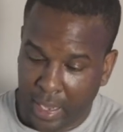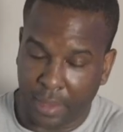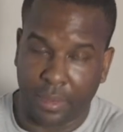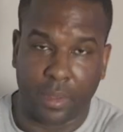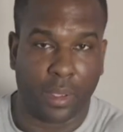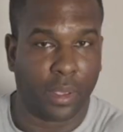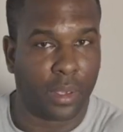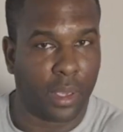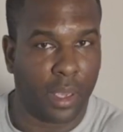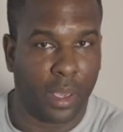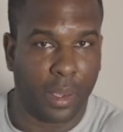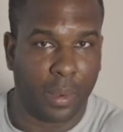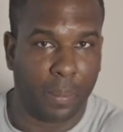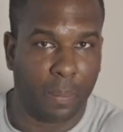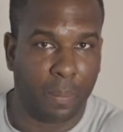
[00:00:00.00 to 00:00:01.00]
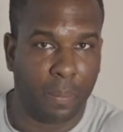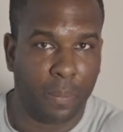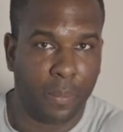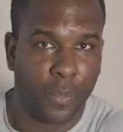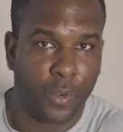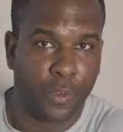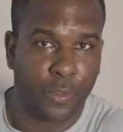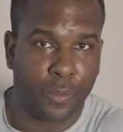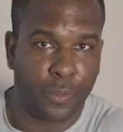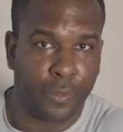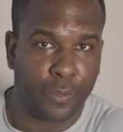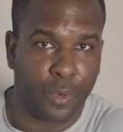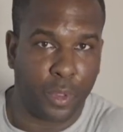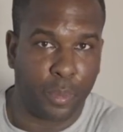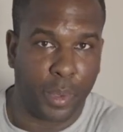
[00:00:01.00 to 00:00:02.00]
I think
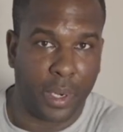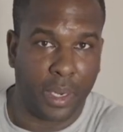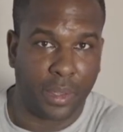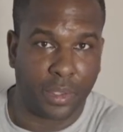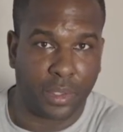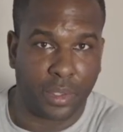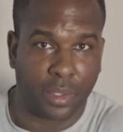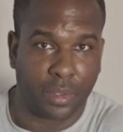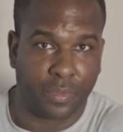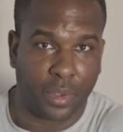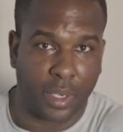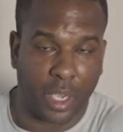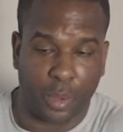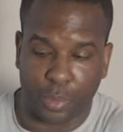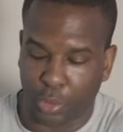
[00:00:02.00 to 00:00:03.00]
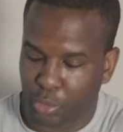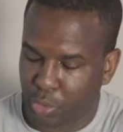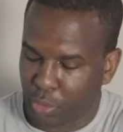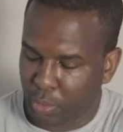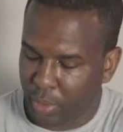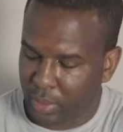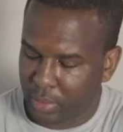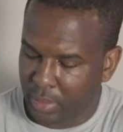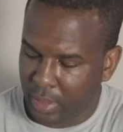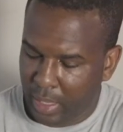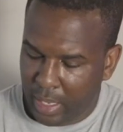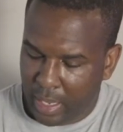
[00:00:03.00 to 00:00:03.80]
for the money, this is a phenomenal choice.